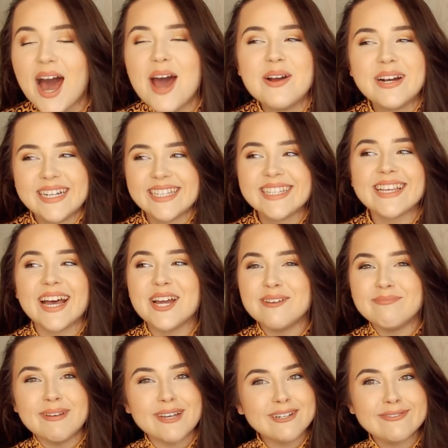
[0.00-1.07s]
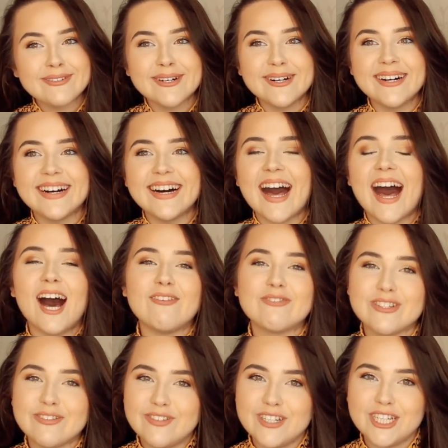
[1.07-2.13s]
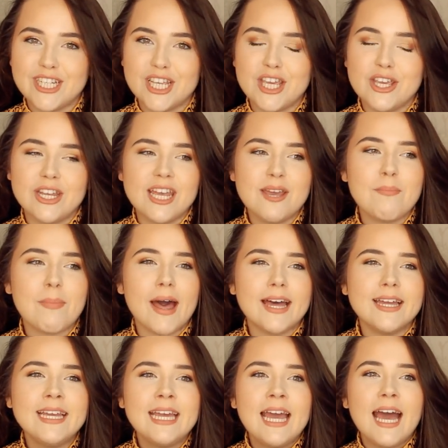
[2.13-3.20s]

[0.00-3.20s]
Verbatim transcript: I was hoping for after finishing uni, but